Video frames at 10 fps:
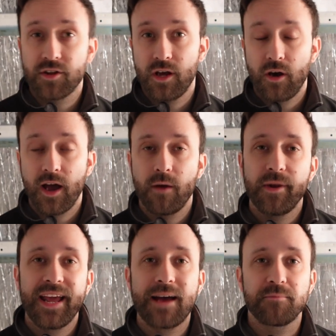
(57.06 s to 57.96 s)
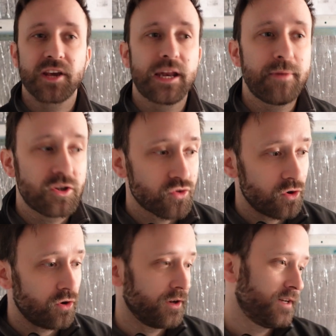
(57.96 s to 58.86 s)
know how many amps are going to be
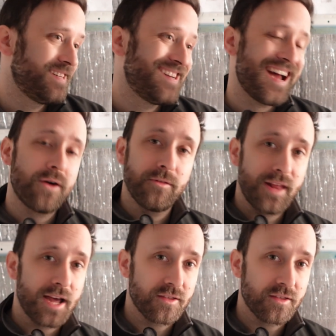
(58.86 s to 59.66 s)
drawn down that